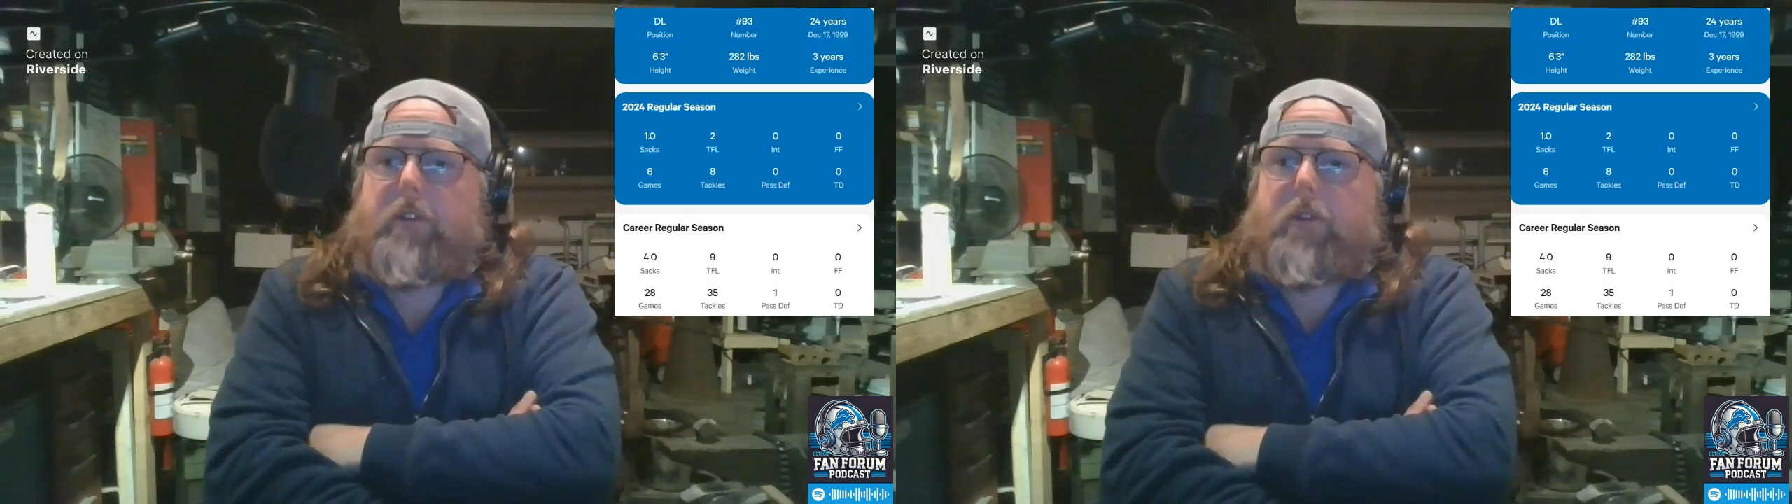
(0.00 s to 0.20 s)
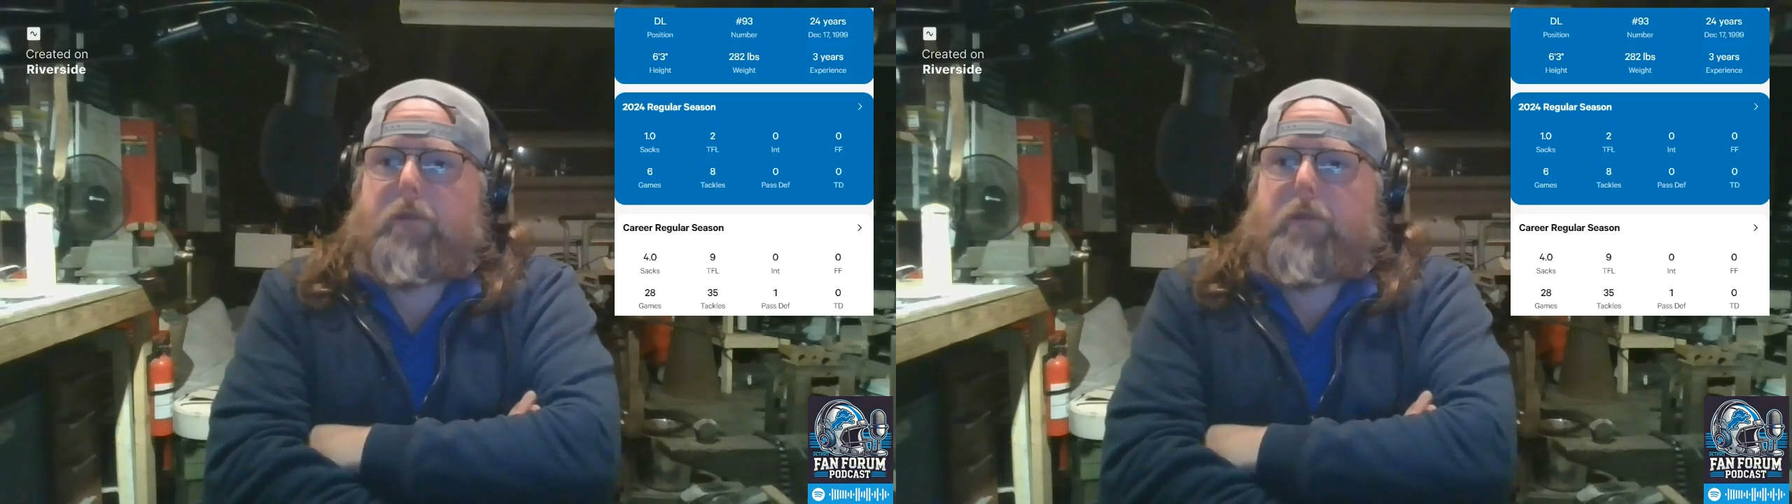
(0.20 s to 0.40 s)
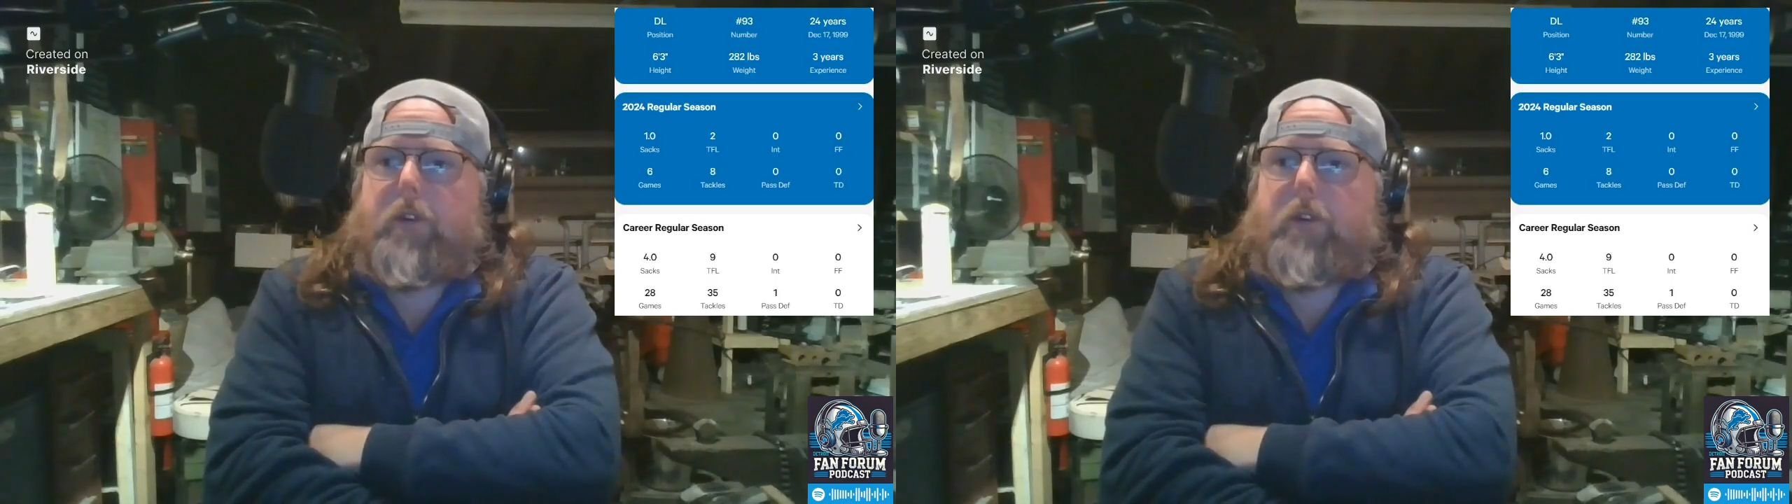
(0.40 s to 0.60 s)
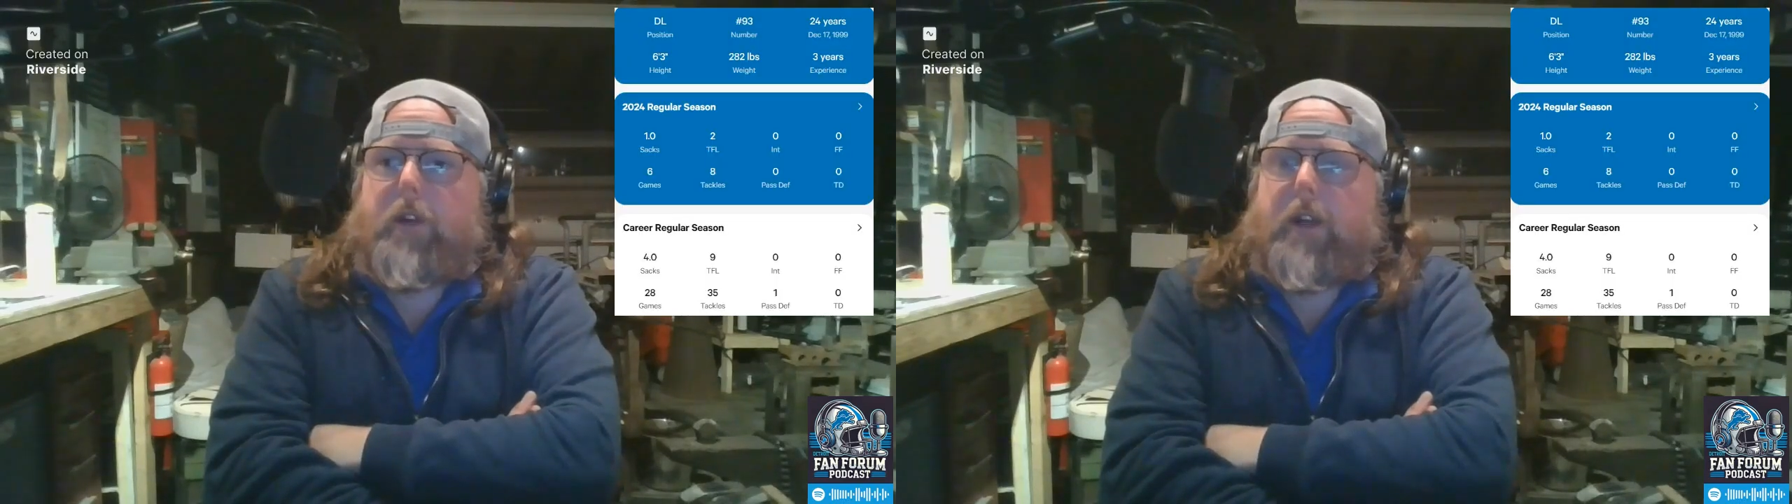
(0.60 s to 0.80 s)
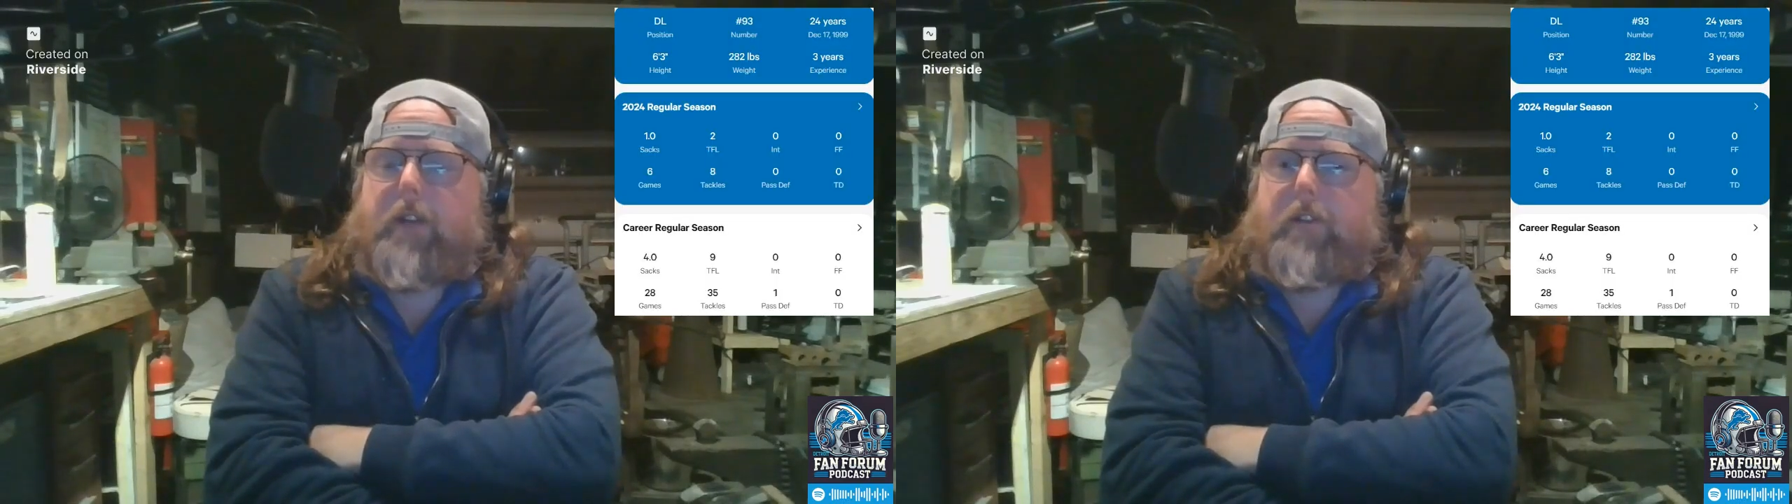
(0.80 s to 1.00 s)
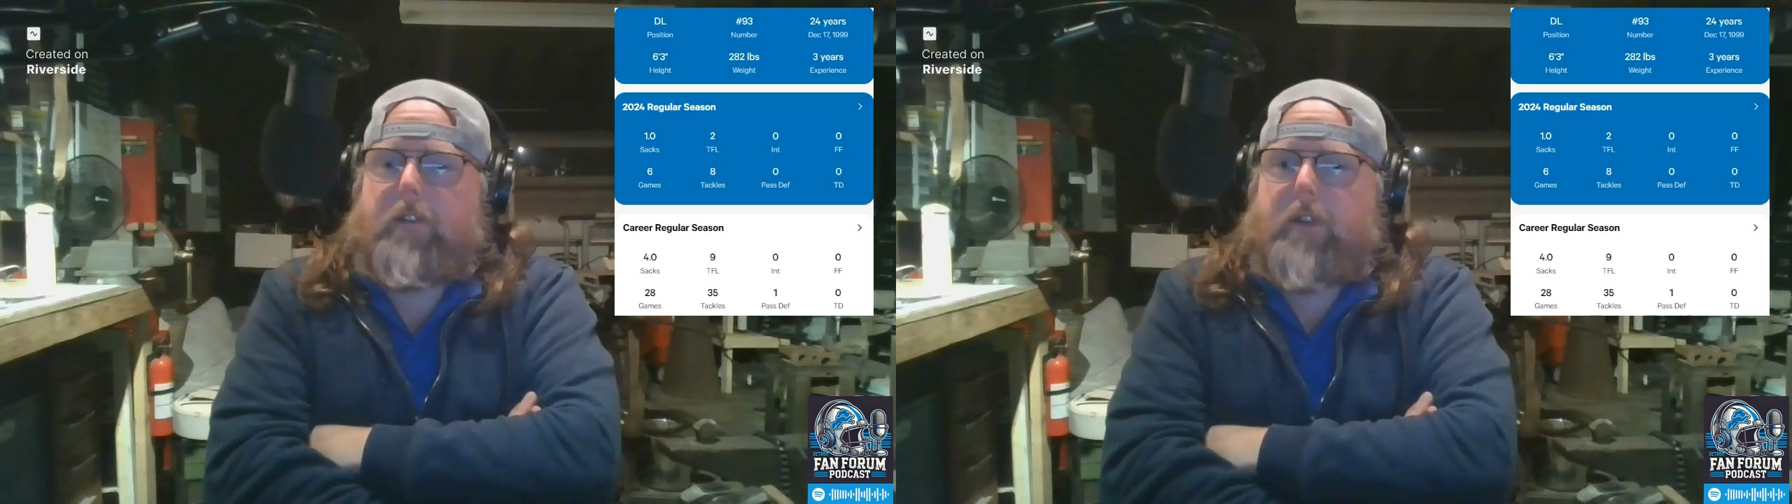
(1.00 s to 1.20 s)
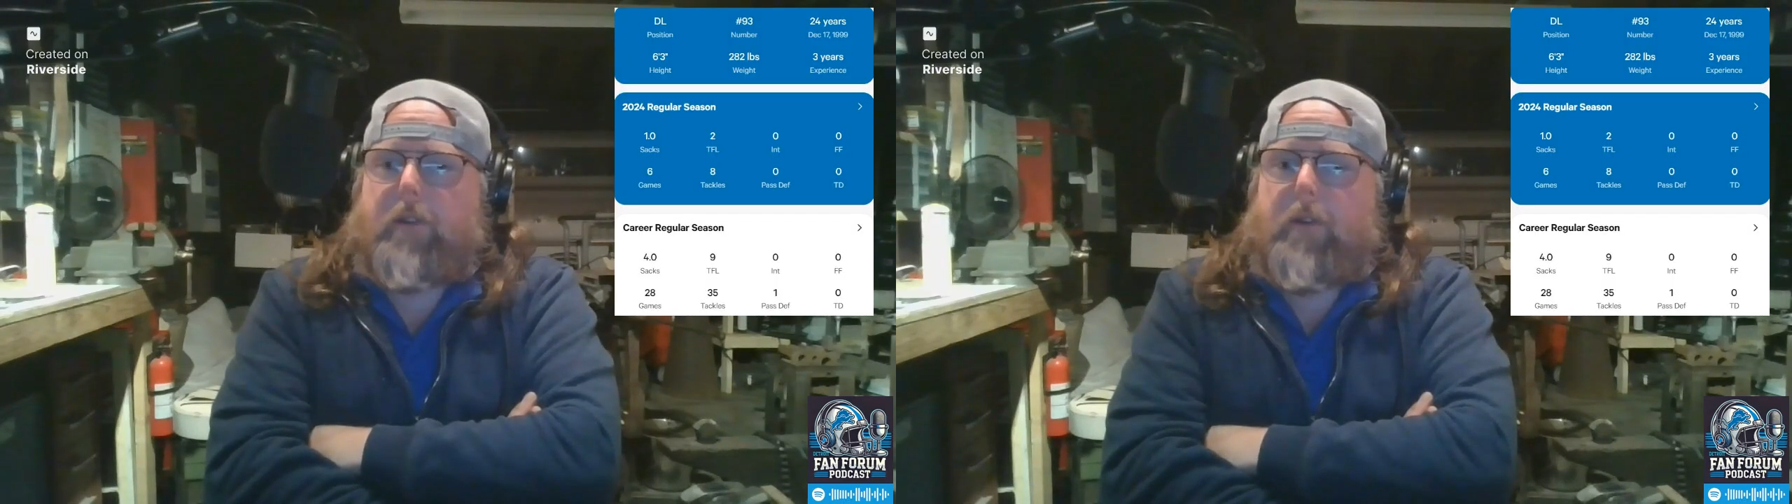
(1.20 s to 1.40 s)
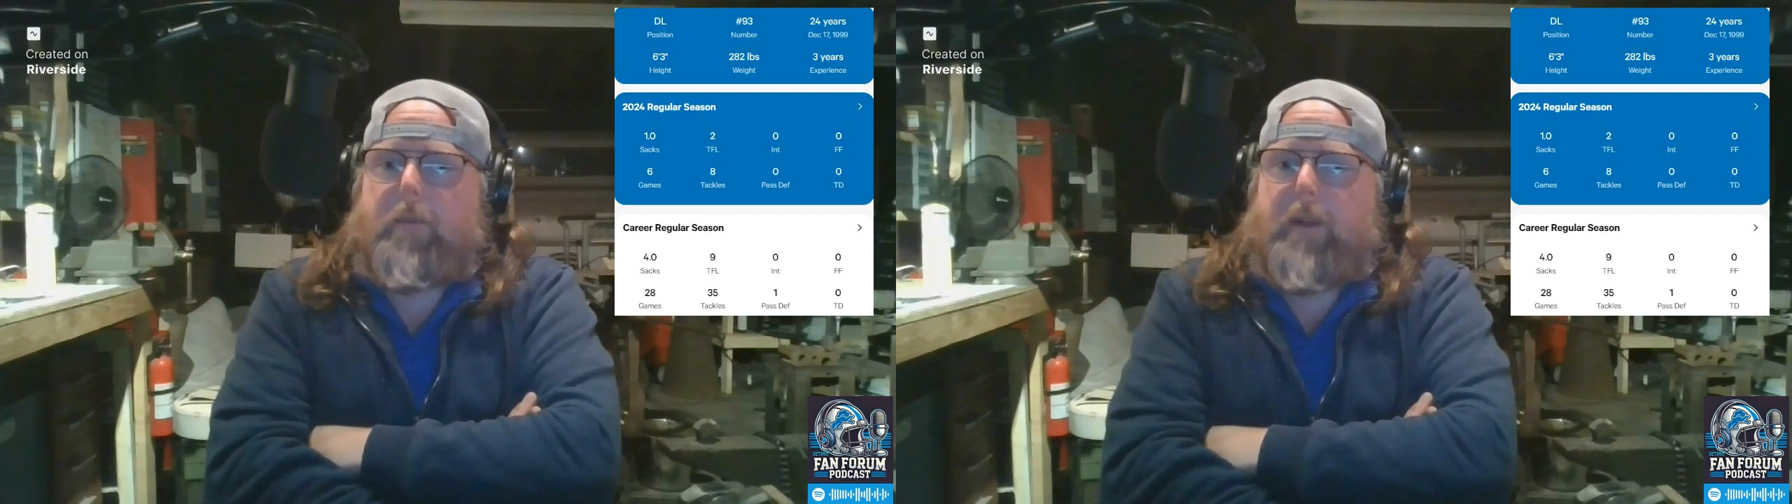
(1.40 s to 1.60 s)
do feel like as a
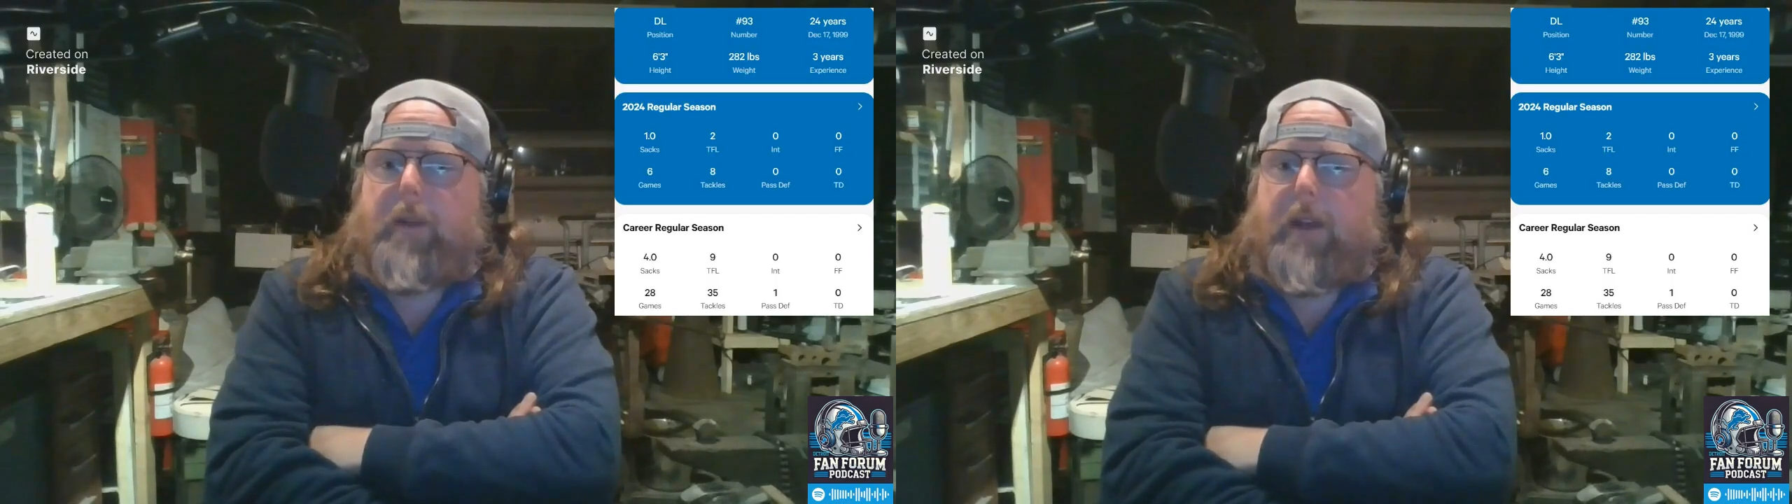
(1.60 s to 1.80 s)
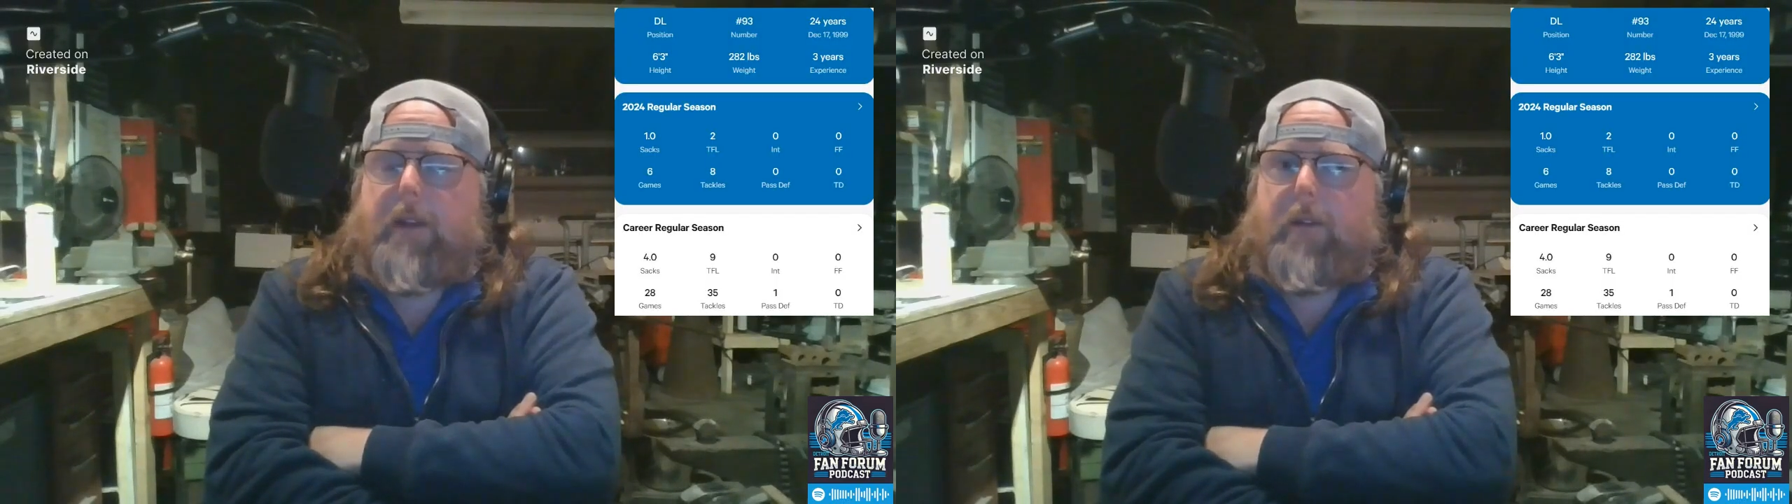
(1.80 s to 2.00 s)
second-round pick,